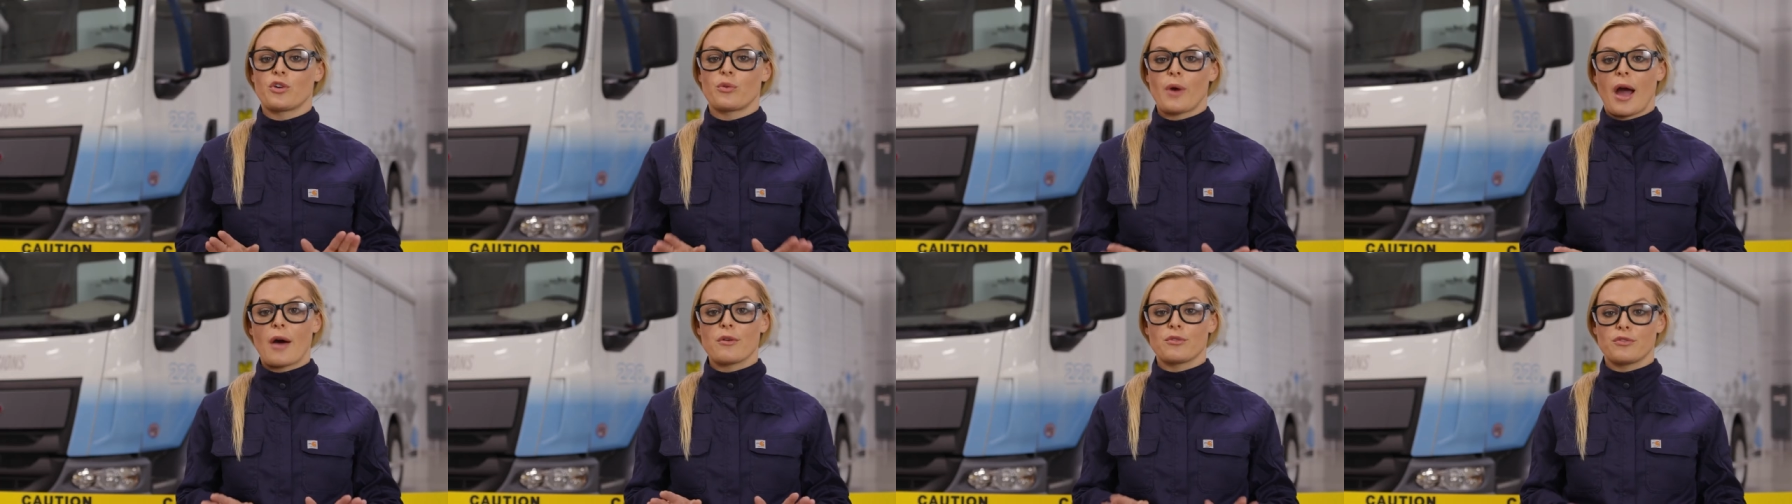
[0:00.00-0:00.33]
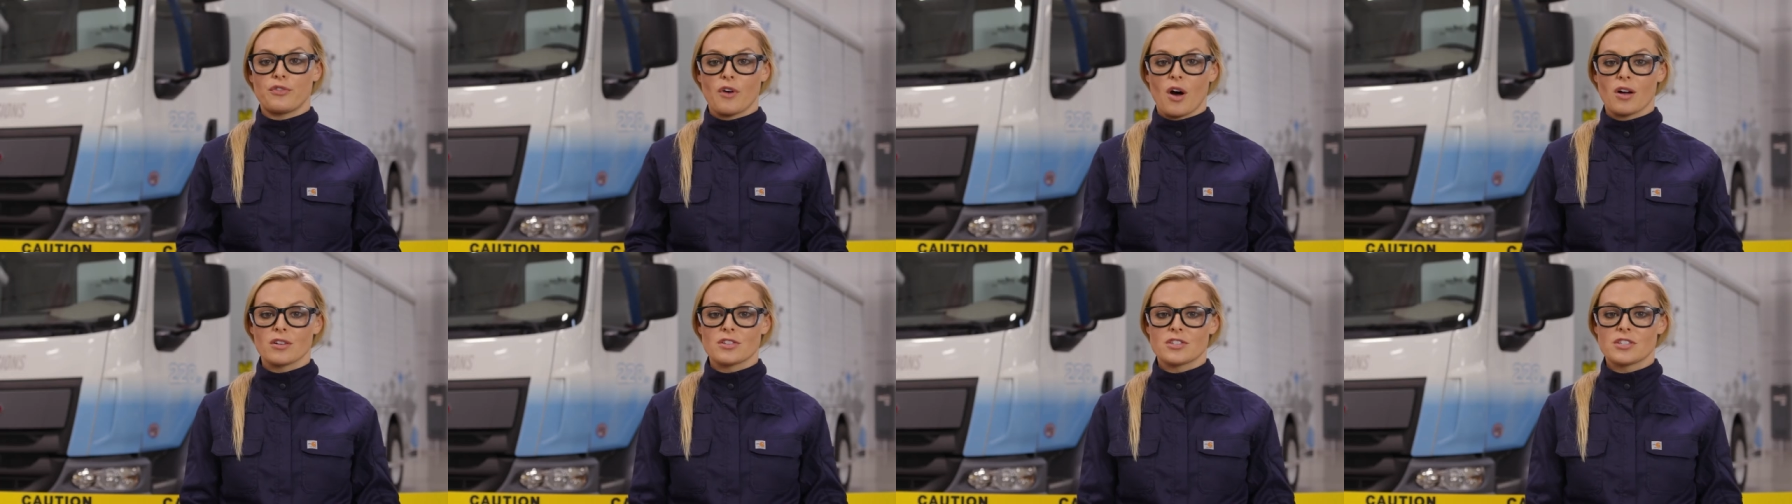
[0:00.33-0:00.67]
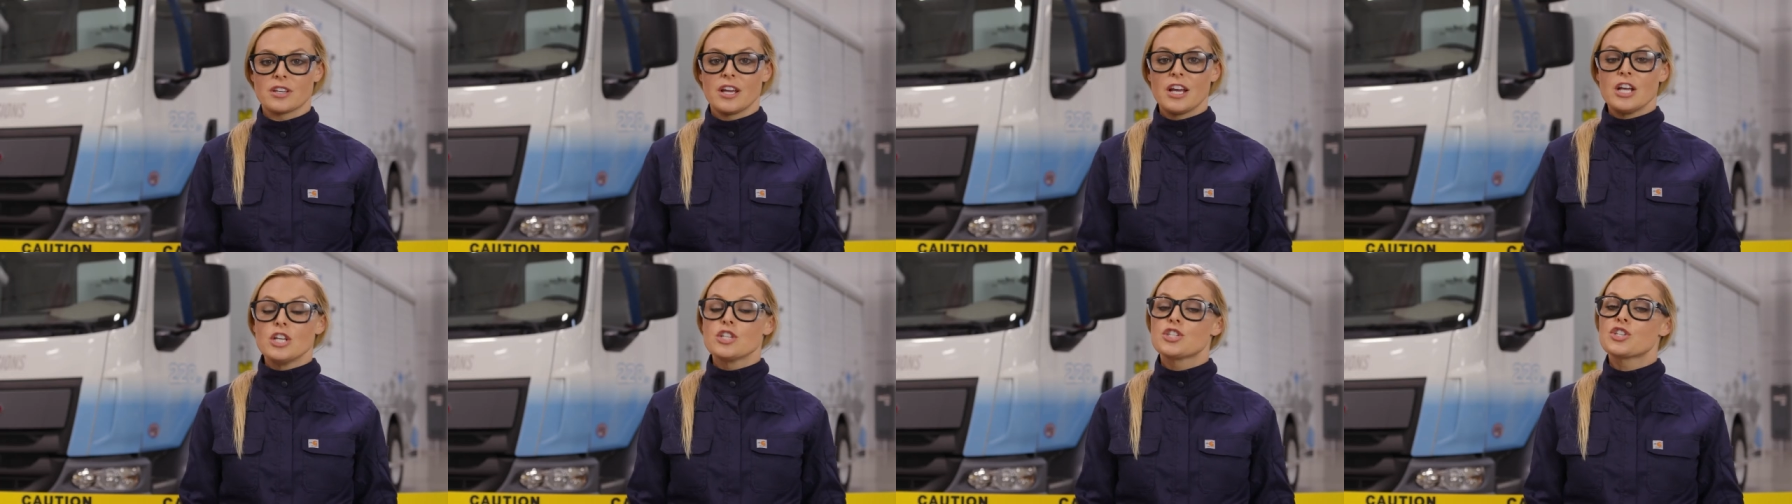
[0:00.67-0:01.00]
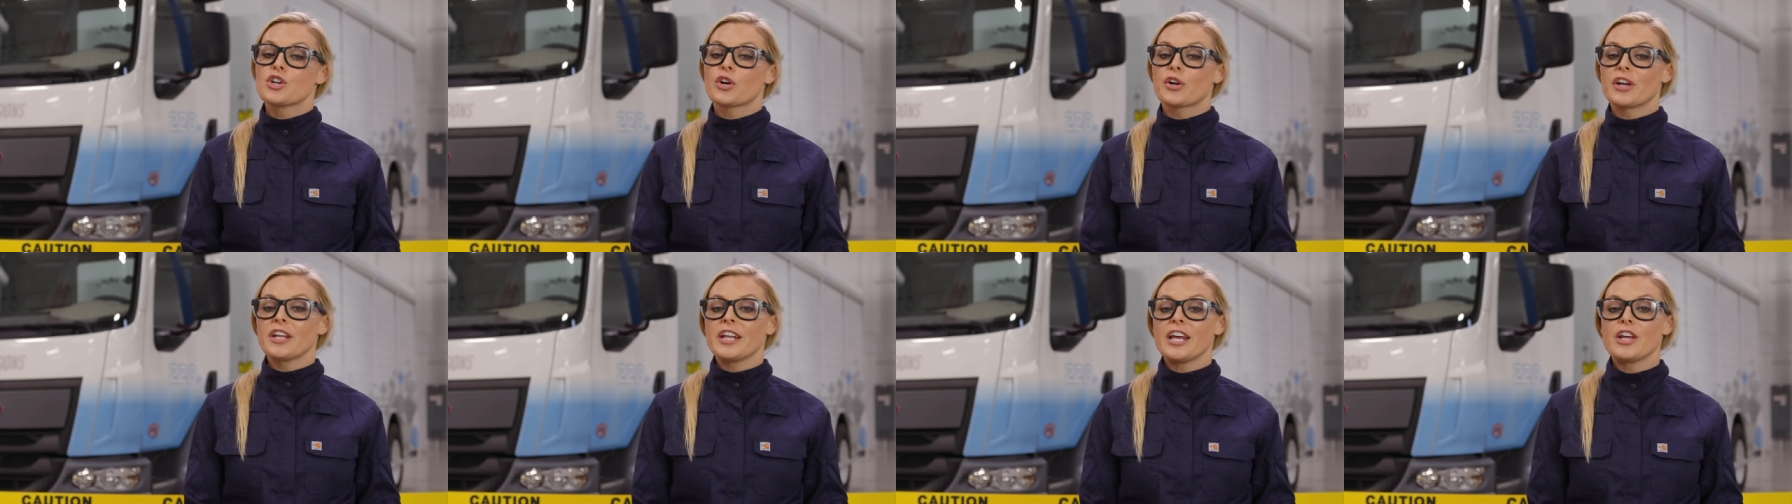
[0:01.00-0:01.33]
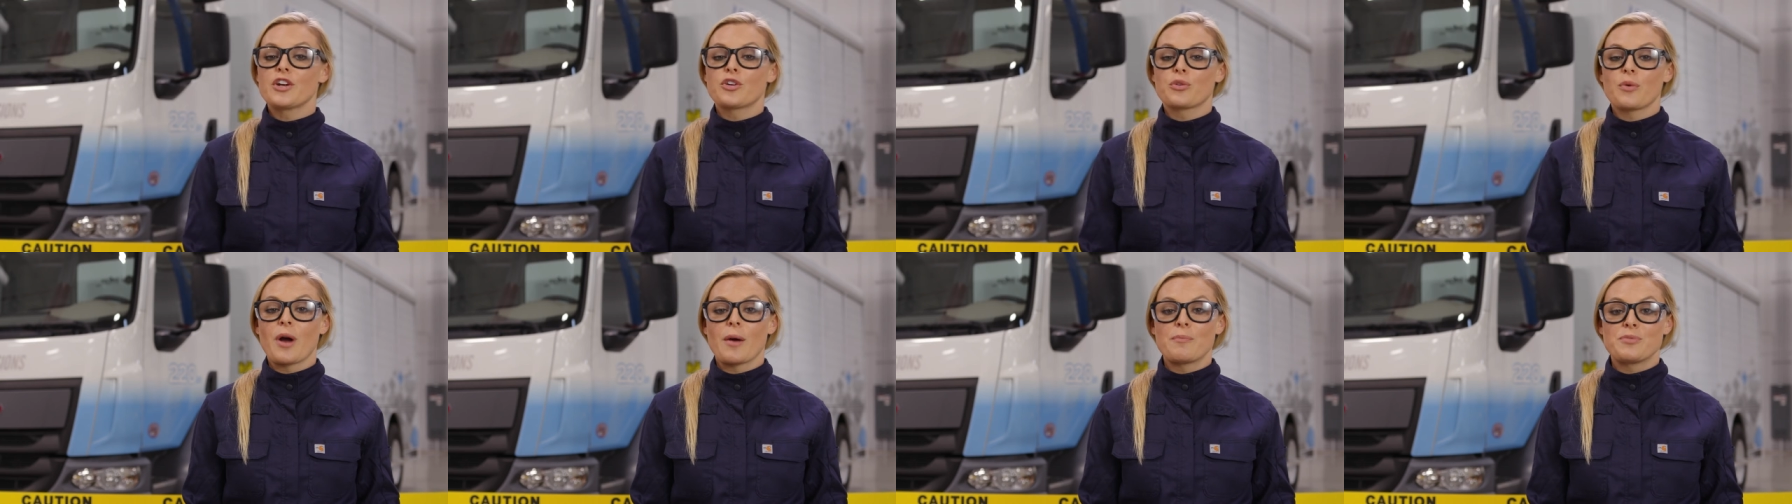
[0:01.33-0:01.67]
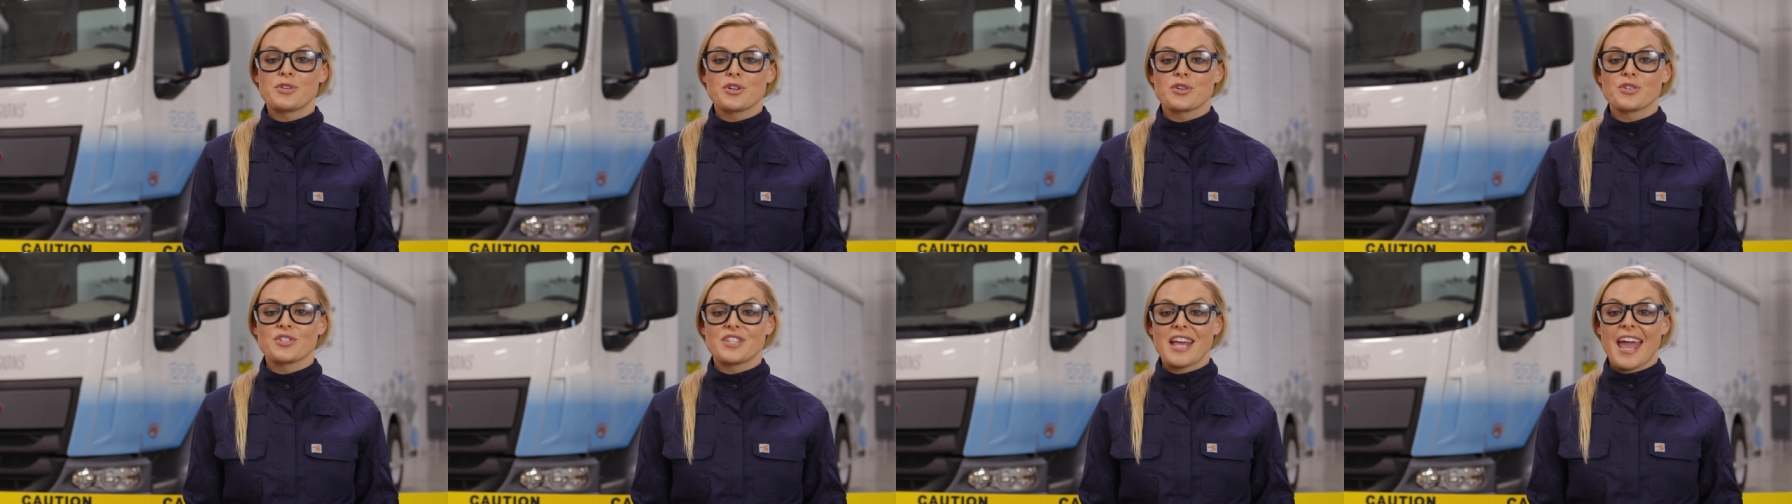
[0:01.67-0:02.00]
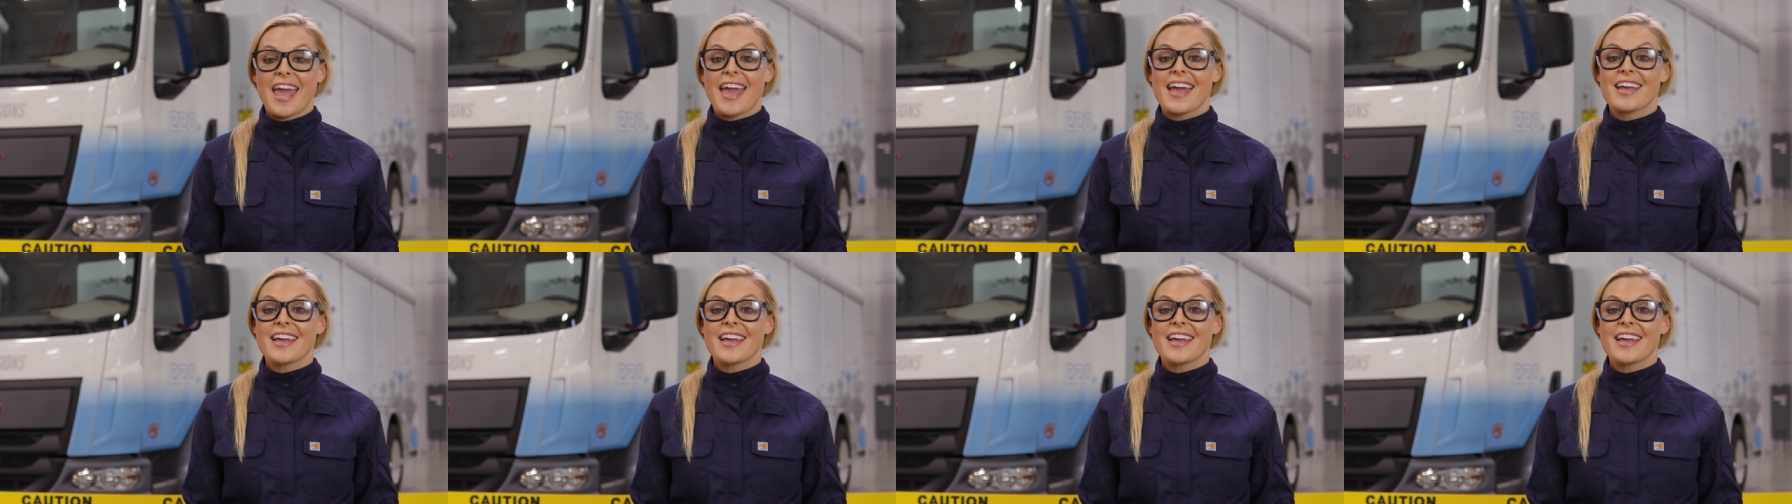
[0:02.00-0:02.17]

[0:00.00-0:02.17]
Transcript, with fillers: with ground faults, circuit interrupters,